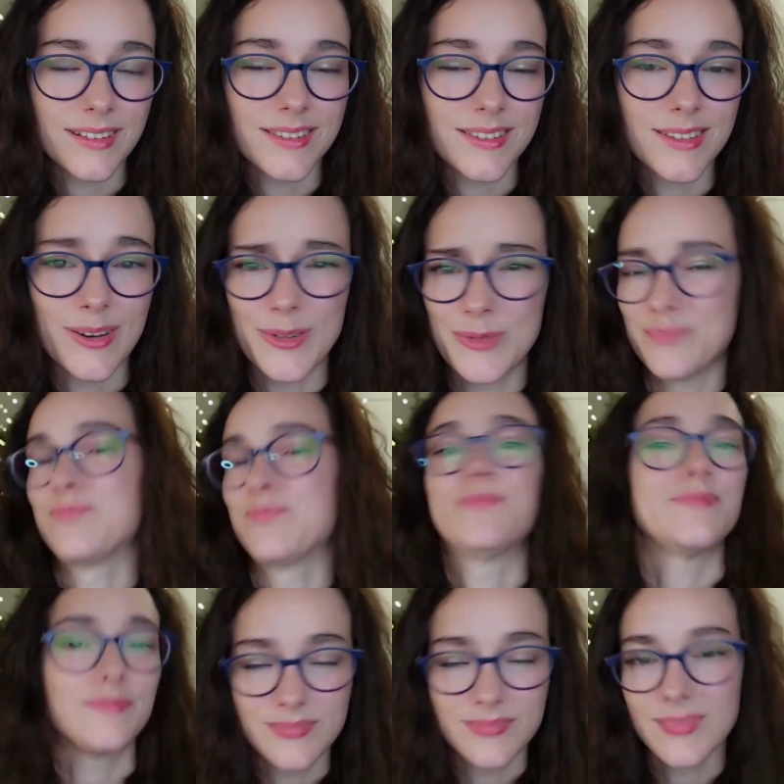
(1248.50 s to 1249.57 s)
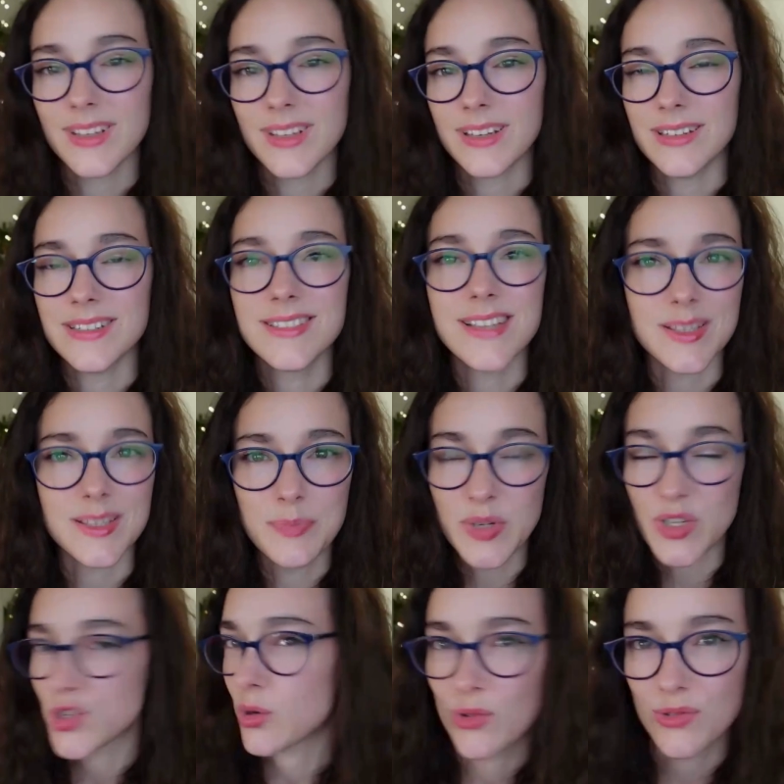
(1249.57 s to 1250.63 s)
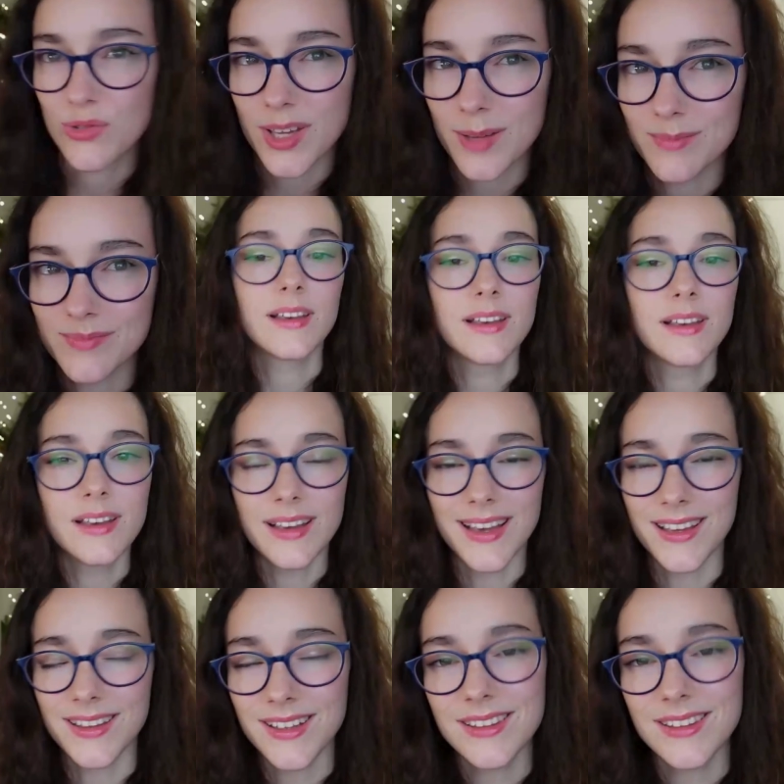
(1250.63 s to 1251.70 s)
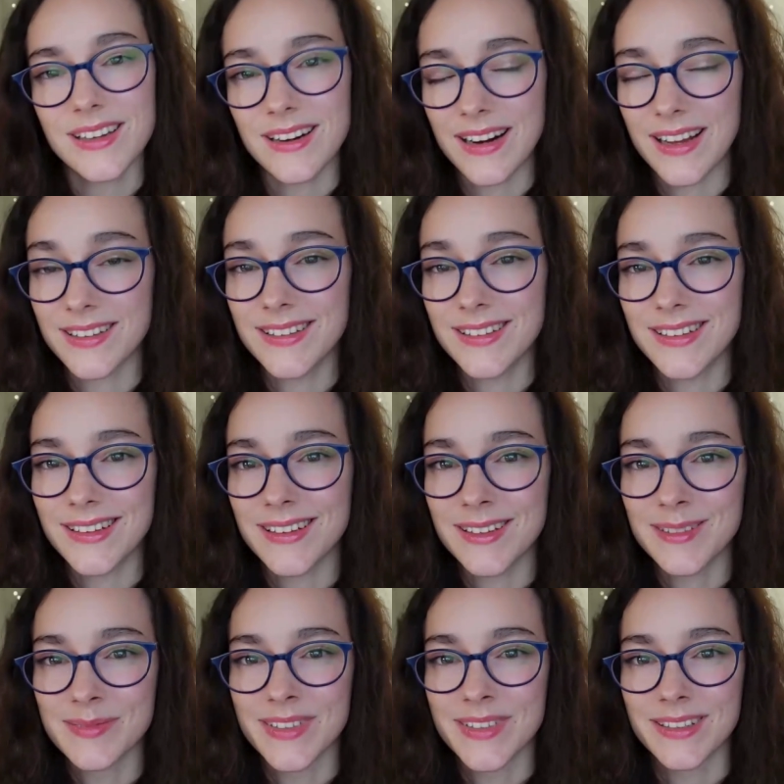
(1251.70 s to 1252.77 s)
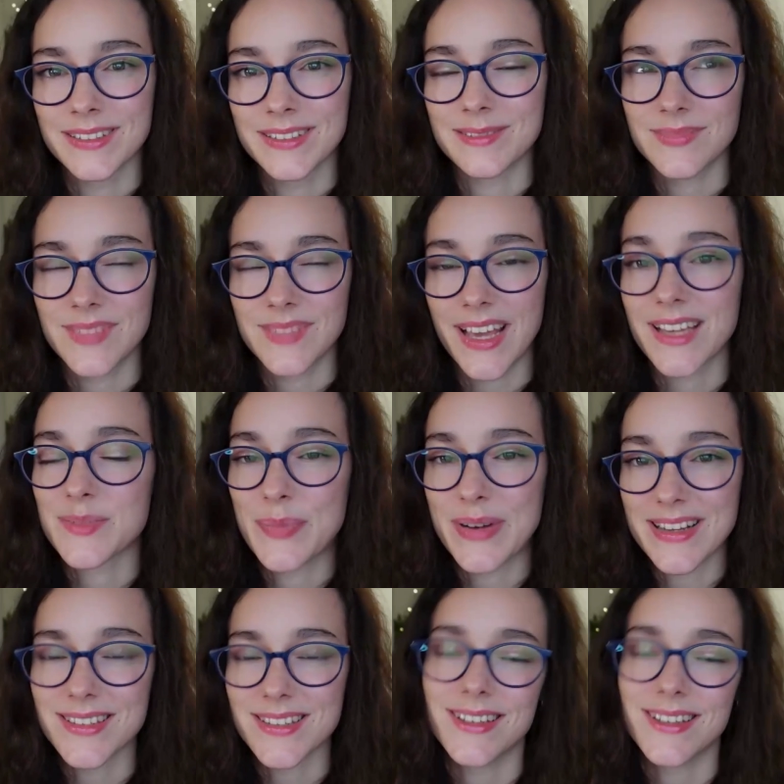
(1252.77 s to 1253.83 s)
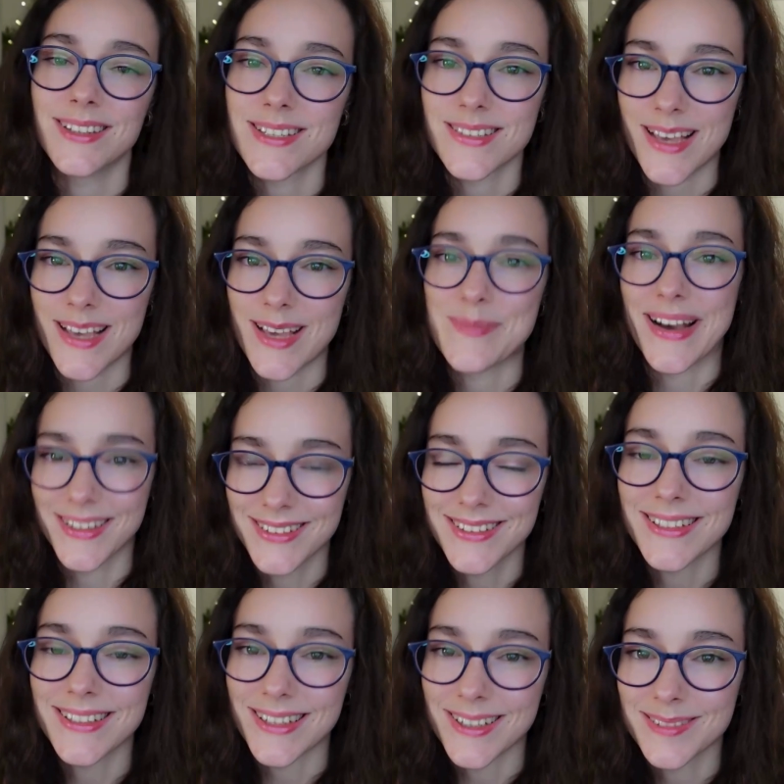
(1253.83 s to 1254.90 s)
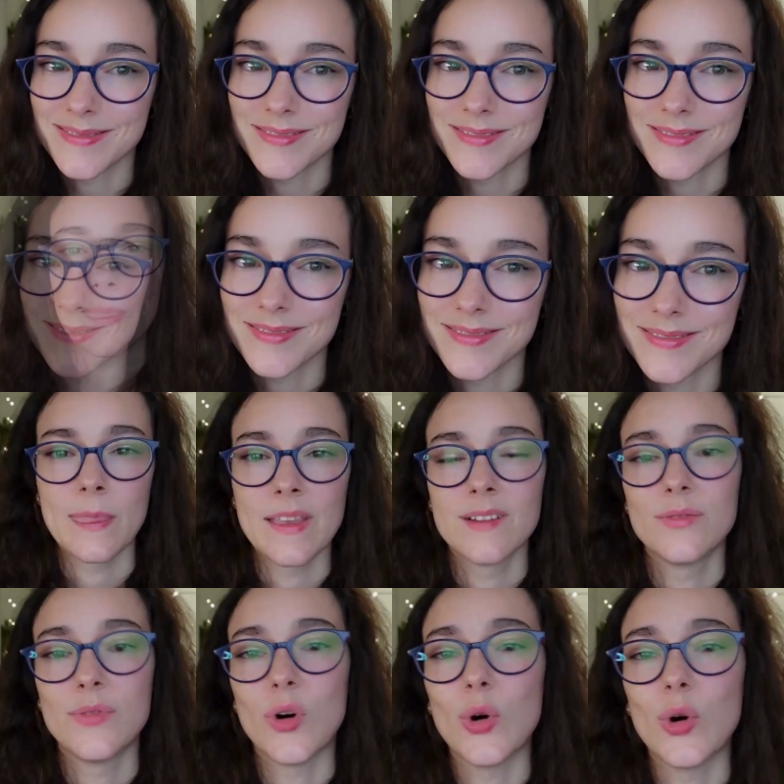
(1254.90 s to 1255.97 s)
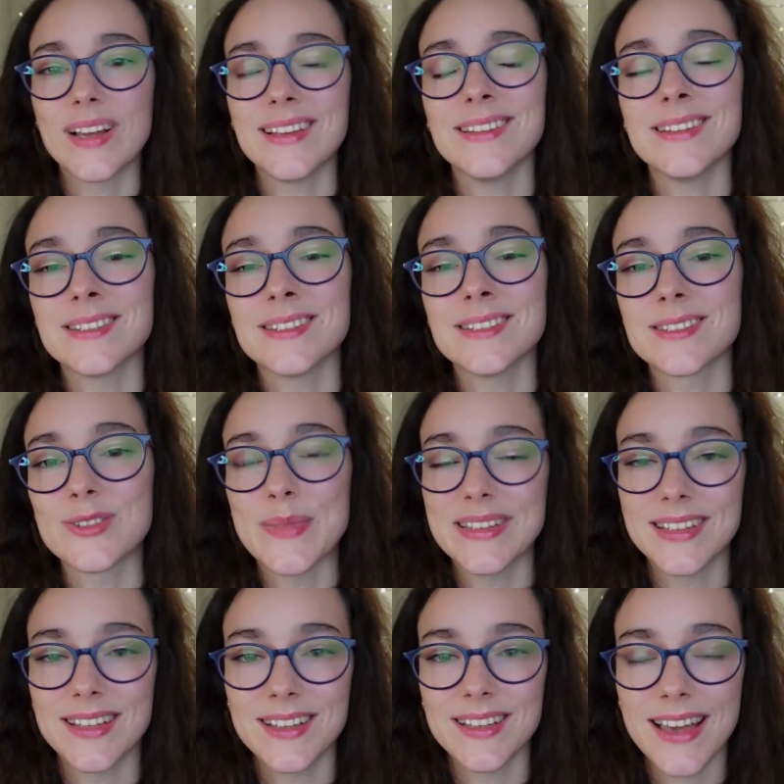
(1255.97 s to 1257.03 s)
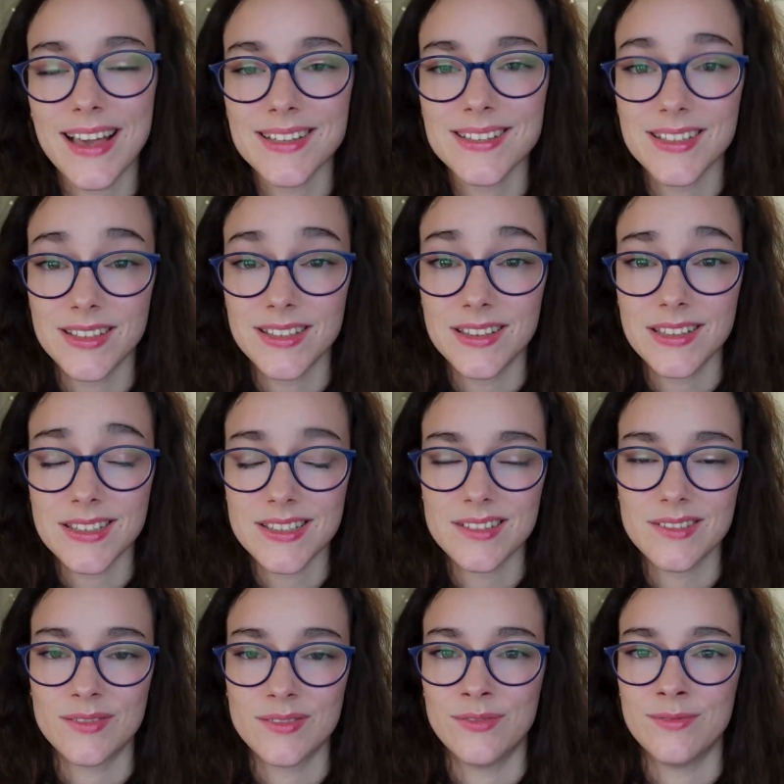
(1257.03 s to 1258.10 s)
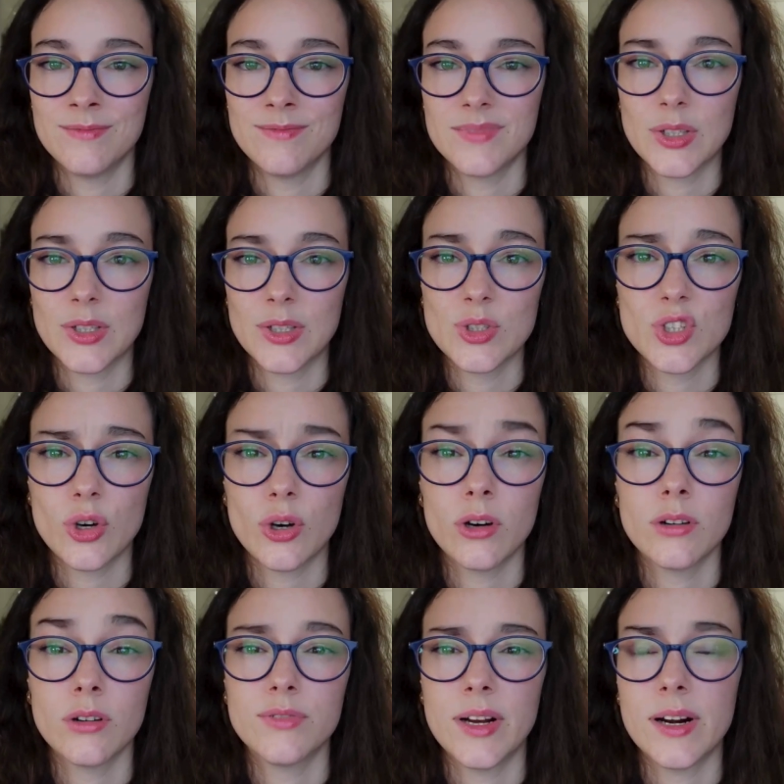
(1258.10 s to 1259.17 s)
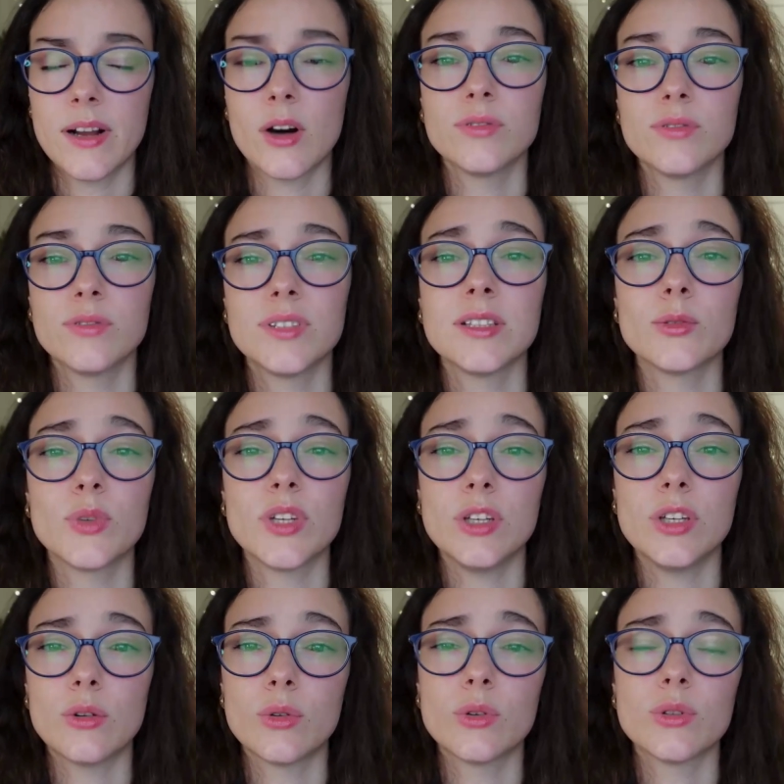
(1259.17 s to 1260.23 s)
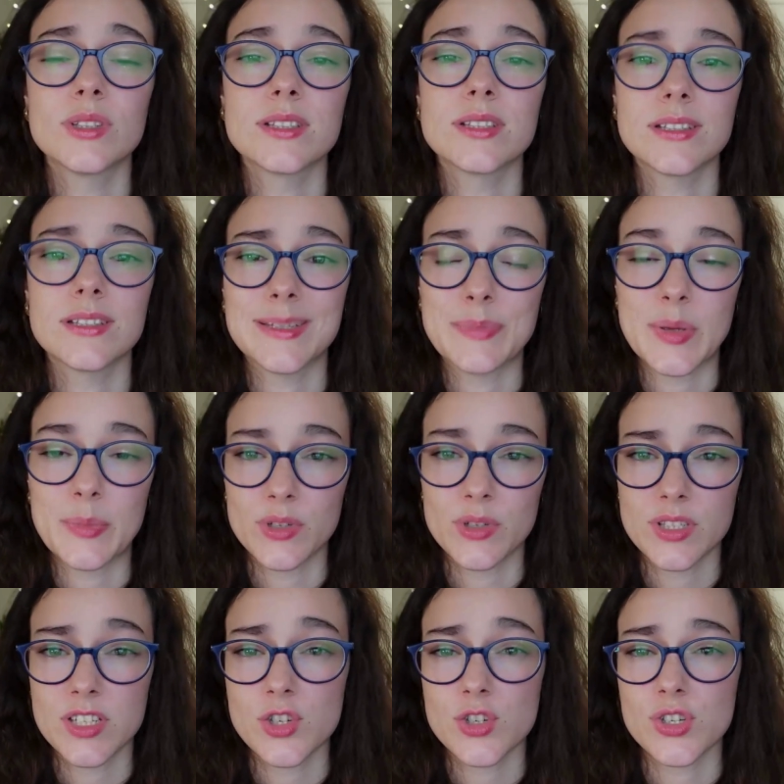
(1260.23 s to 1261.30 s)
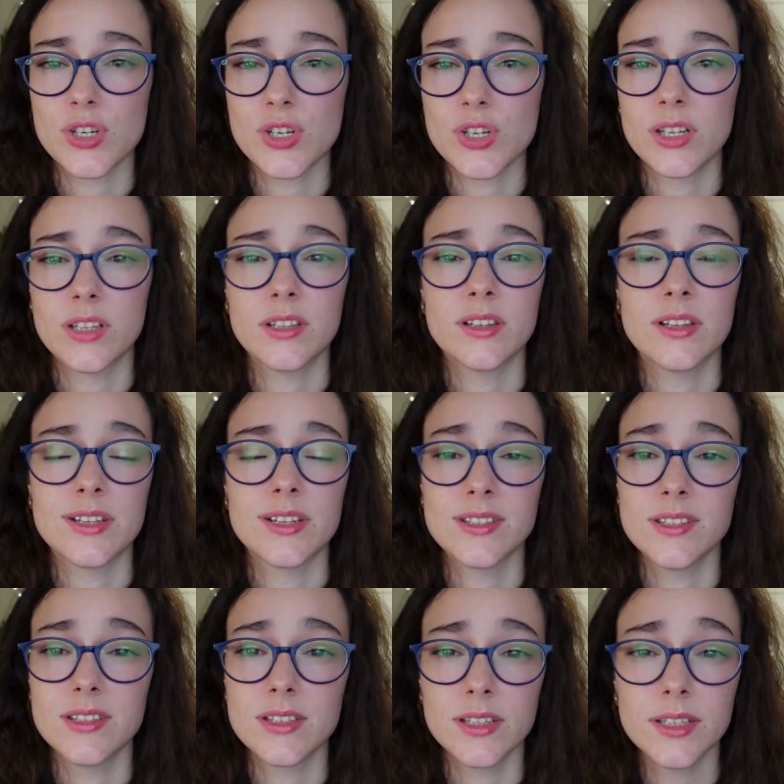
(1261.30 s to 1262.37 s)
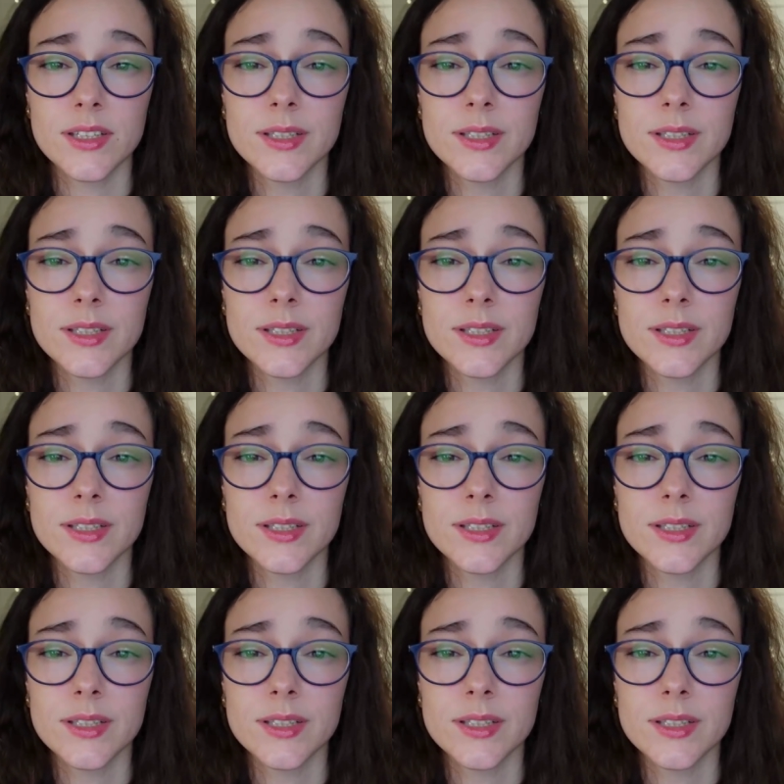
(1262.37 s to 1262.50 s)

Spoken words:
so it's just piszę ołówkiem. And it already expressing the same idea. For instrumental case, it is also very often we use the preposition z,